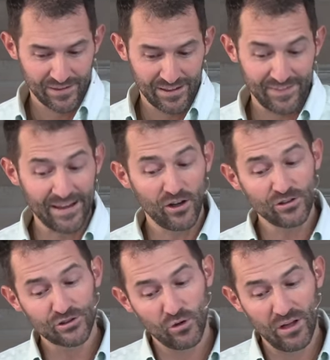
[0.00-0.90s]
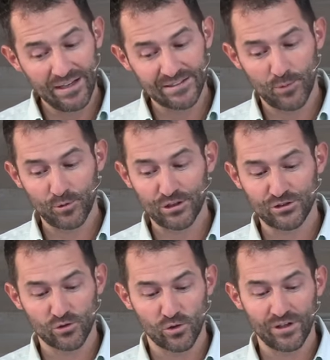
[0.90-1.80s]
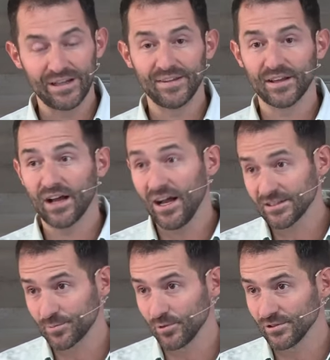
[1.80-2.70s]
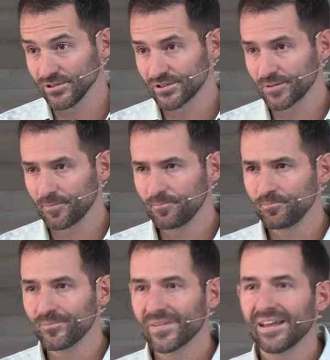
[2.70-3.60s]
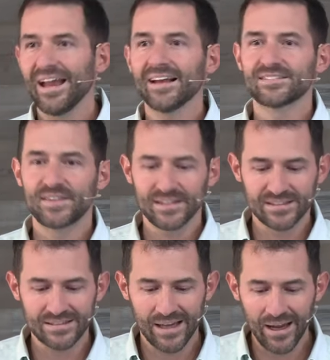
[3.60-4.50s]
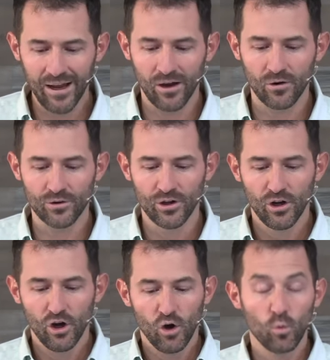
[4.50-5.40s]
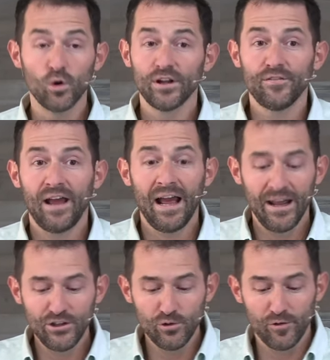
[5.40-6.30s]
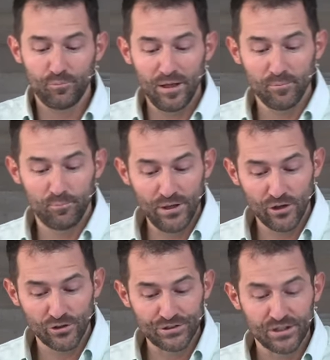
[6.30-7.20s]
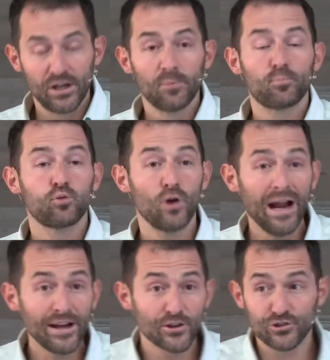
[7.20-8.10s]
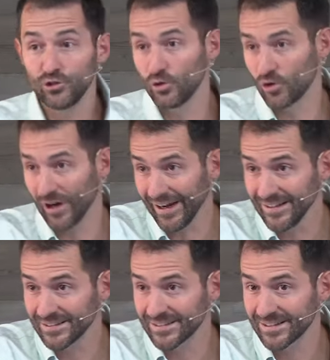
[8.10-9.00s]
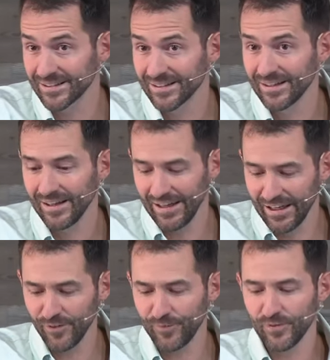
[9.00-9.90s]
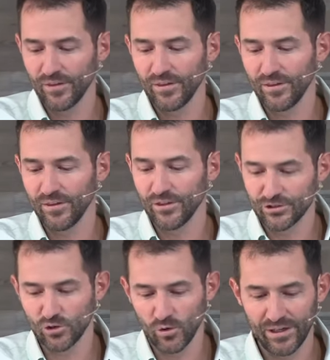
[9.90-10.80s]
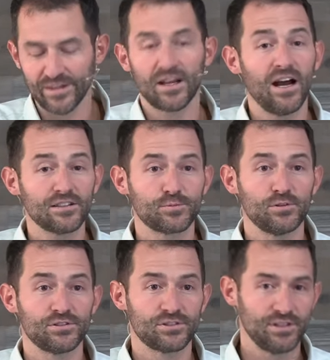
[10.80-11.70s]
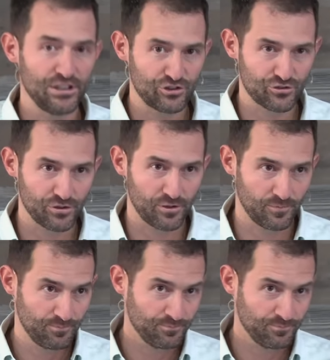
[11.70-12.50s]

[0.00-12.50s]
And that also lines up with the story in the Gospels, as this town would have had to have been built prior to Christ if the story in the Gospels is true.